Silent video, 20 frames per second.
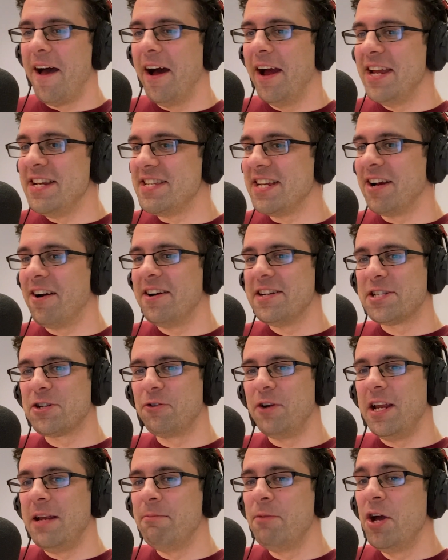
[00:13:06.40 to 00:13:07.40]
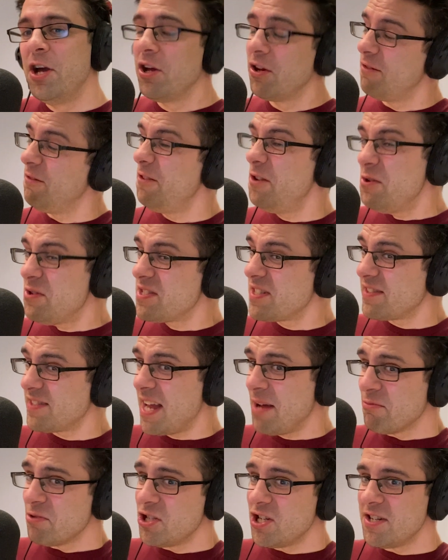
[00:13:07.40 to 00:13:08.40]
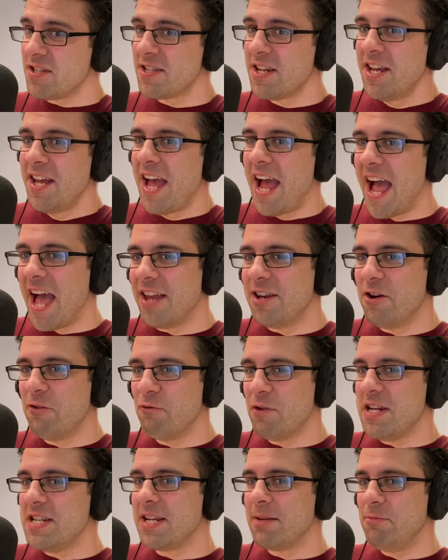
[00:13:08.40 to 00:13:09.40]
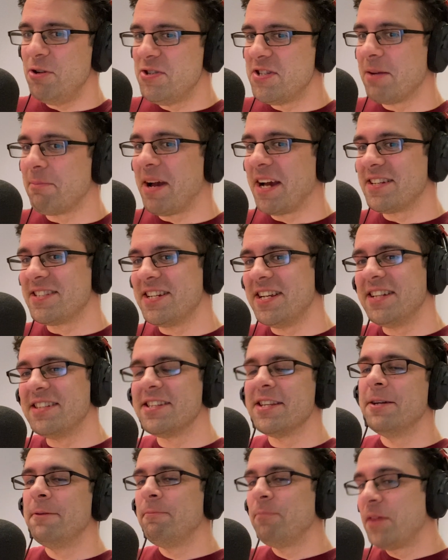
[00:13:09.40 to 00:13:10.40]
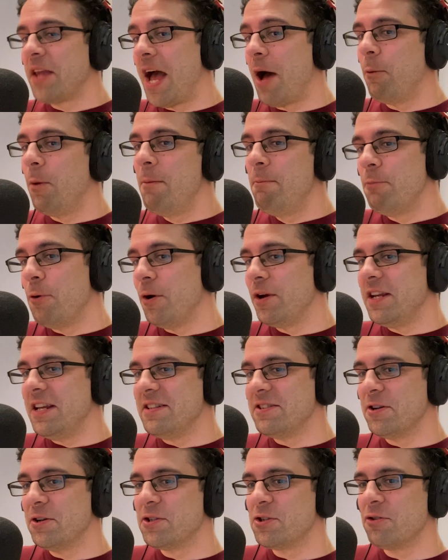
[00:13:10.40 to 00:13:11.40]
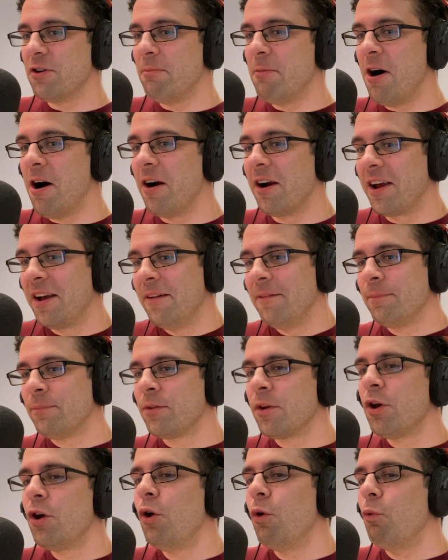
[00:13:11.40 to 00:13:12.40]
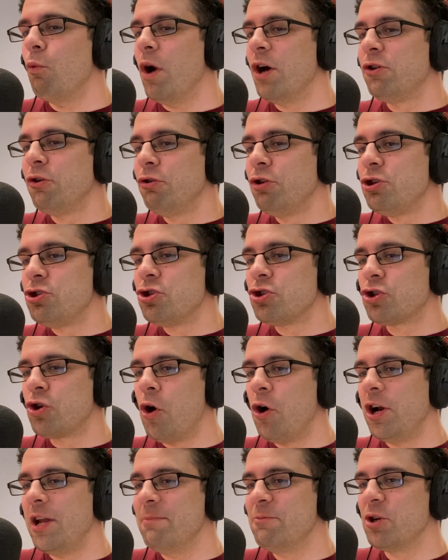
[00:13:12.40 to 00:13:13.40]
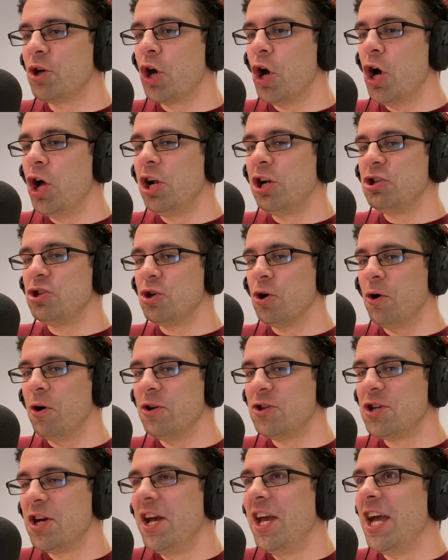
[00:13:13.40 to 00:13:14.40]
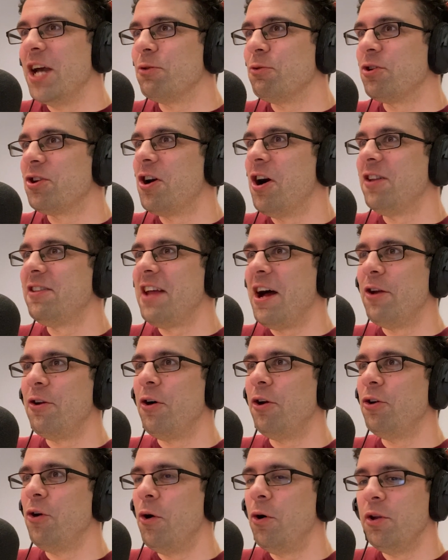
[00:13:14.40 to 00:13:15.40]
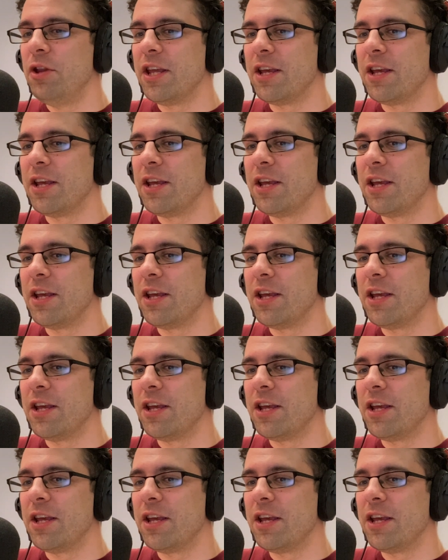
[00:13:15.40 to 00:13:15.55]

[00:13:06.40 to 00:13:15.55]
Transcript: eating ice cream, confusing sandwiches, and reading music magazines. At one point, he's heard to remark, "Why don't they just call him Girl George? It would cut down on all the